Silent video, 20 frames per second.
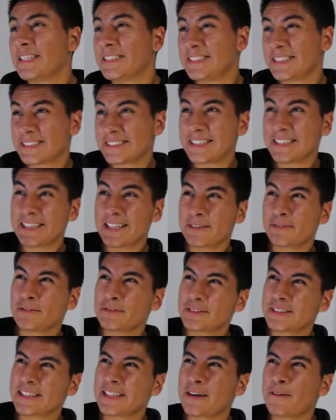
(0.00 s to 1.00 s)
Just like if it
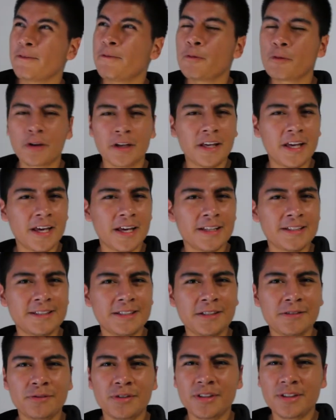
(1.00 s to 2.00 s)
was like a 4K
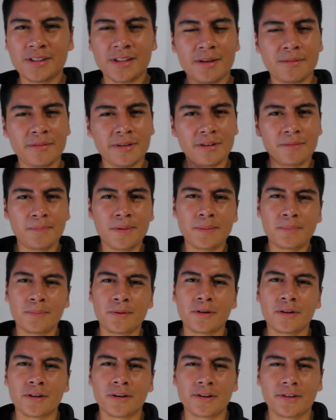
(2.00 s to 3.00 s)
TV, not many
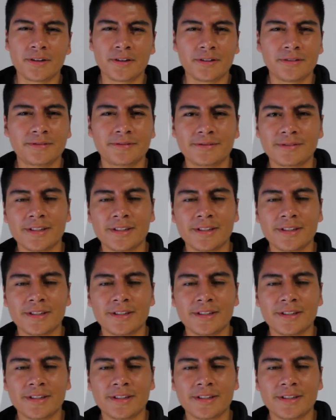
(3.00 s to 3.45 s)
people are